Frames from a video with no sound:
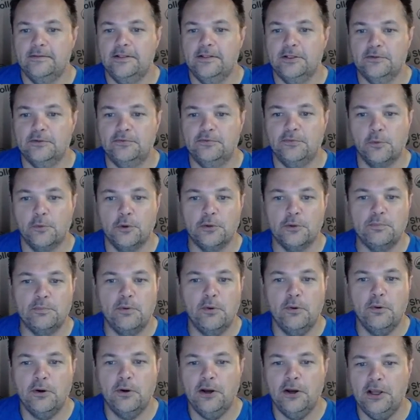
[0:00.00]
40
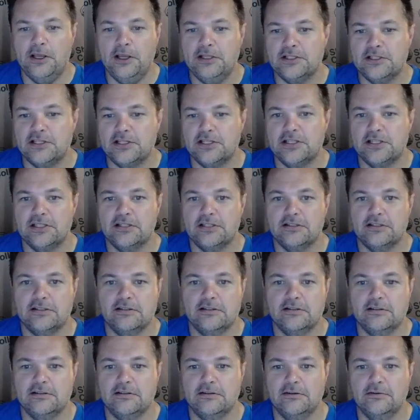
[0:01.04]
points
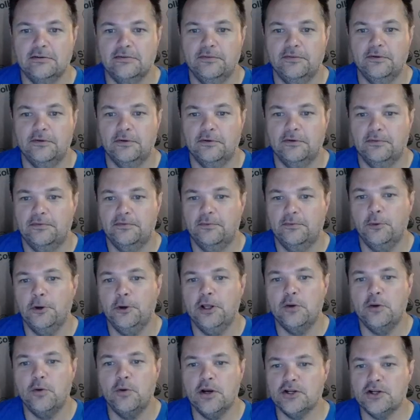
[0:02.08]
or 40
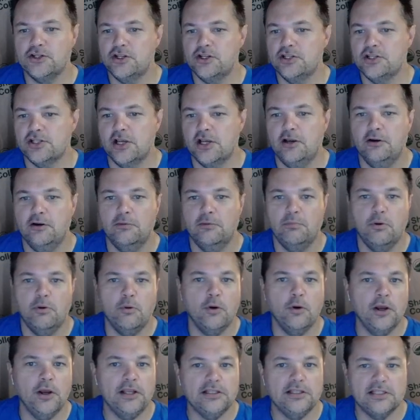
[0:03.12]
questions, 100
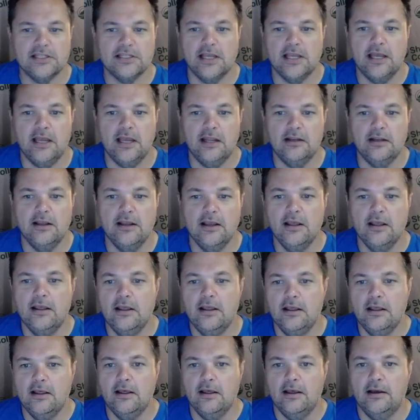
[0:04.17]
points, and
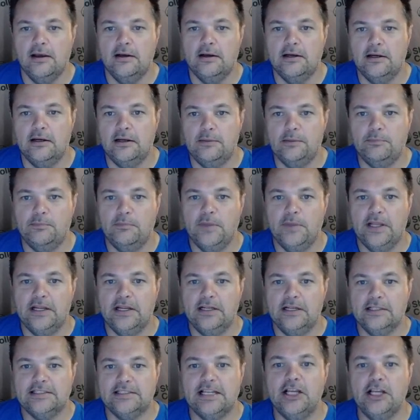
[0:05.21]

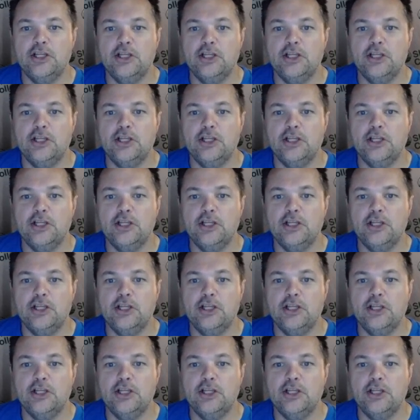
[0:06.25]
it'll tell you